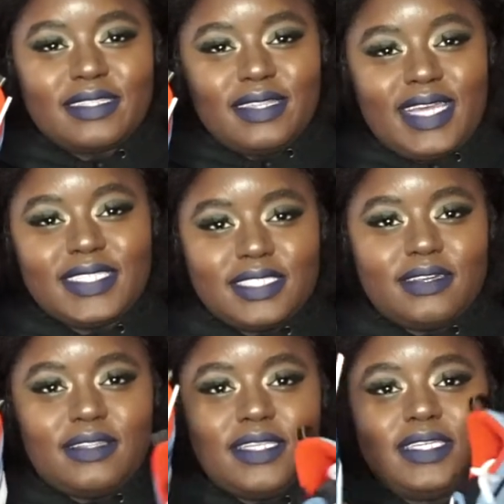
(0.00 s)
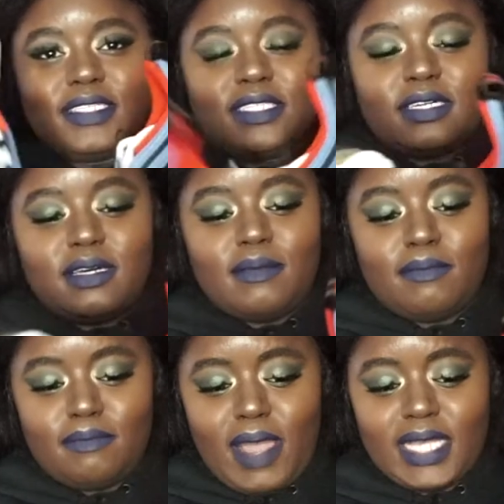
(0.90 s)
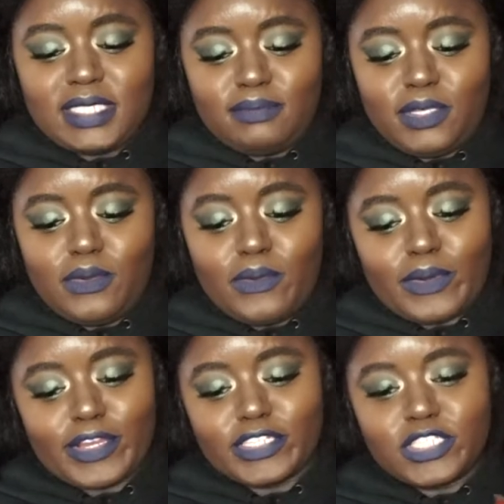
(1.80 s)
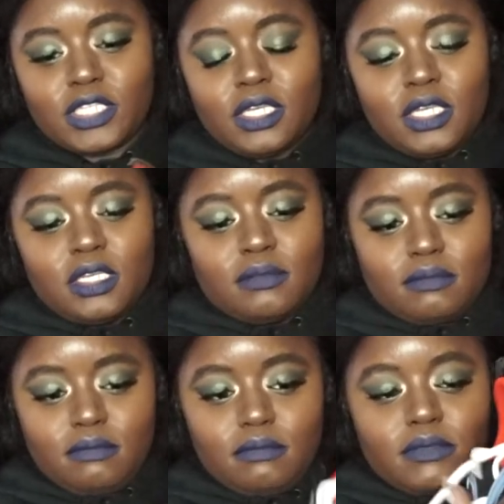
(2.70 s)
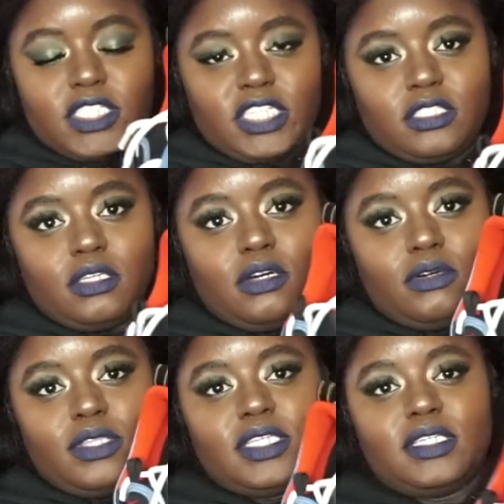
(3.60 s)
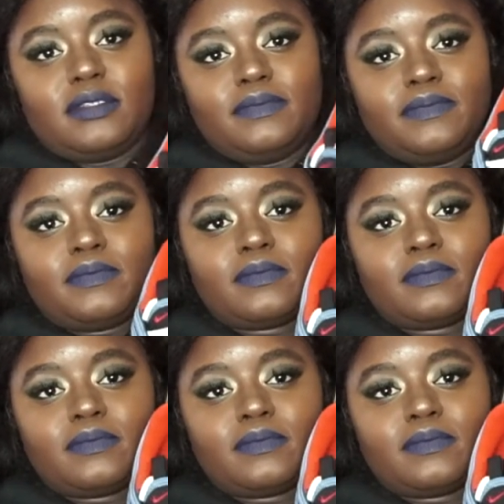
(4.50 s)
laces on these to possibly orange, just so the